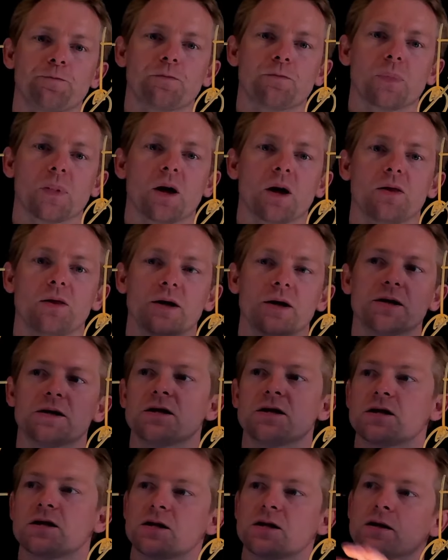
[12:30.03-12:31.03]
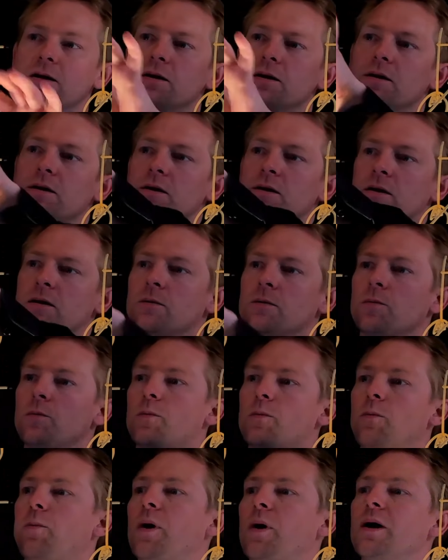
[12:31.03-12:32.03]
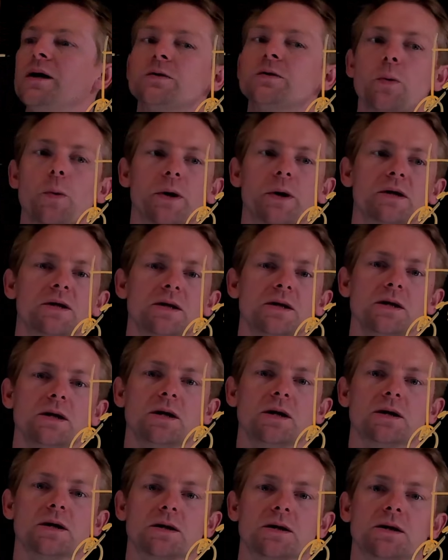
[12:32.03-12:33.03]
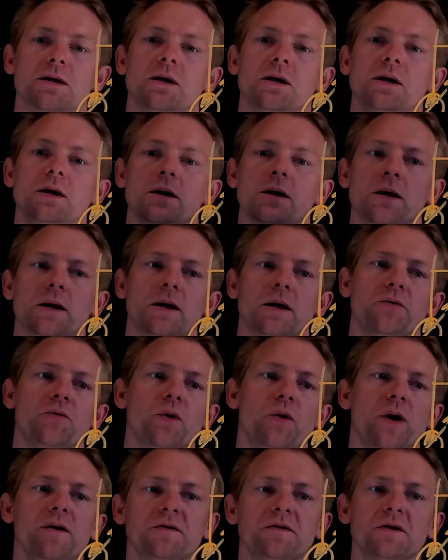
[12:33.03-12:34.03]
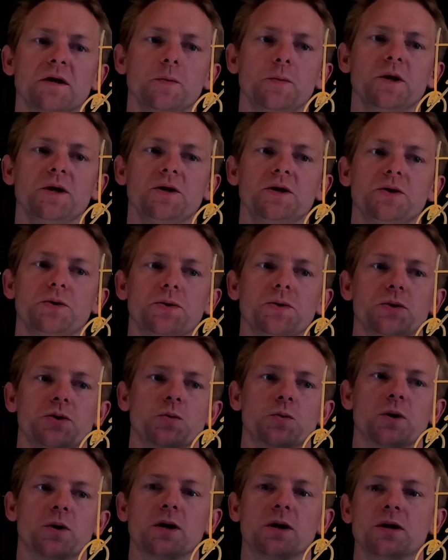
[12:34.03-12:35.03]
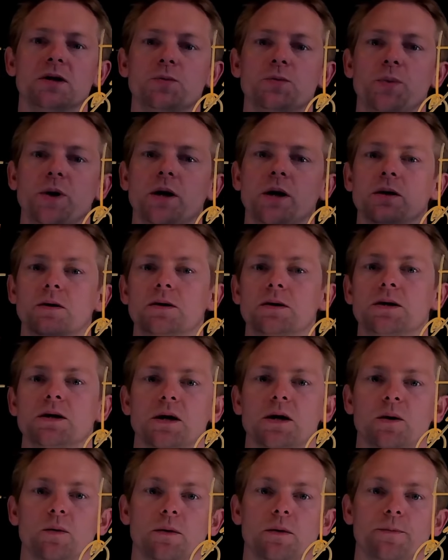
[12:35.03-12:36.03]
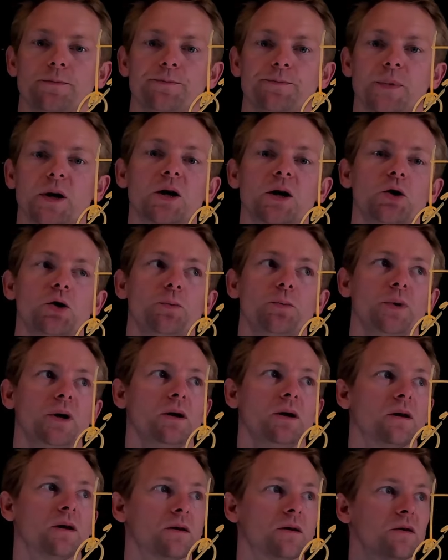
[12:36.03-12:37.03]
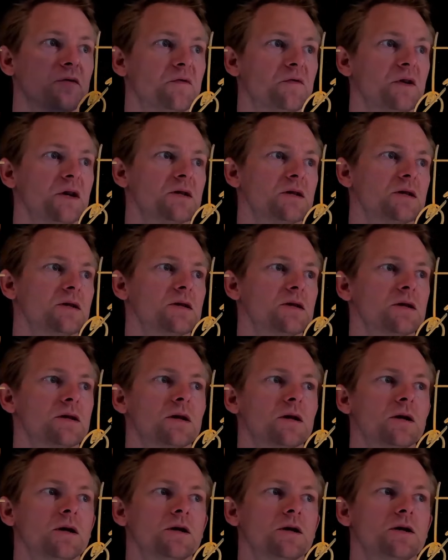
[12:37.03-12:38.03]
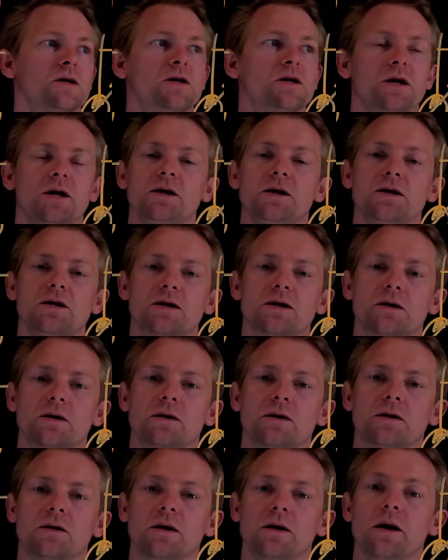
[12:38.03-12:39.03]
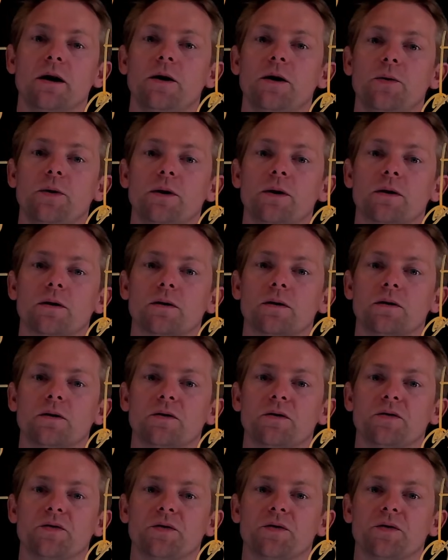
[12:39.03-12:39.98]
that's a place where we can see this. And if we have some issues with this being unstable, it could be that the fixes change the area of